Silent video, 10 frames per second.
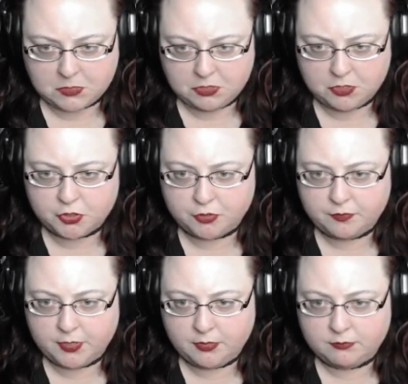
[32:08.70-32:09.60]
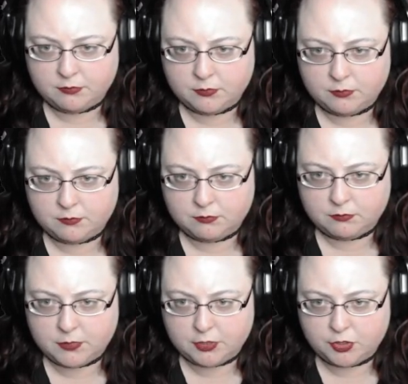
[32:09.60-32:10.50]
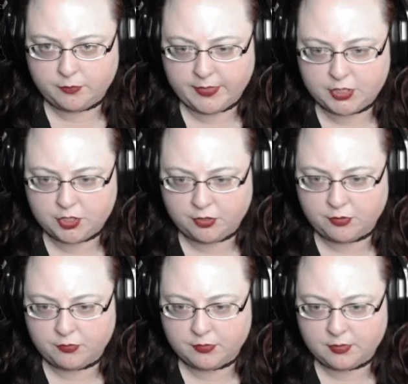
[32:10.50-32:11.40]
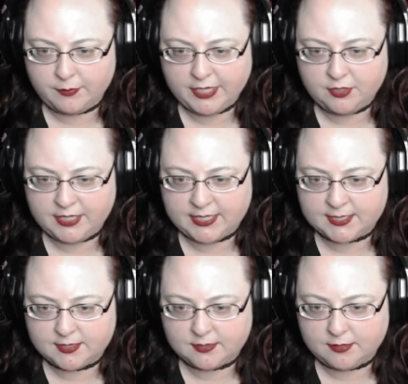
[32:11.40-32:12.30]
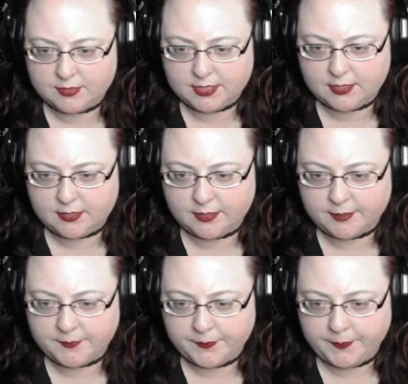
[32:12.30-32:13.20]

There should be Chew. Oh my goodness, I don't see it on here.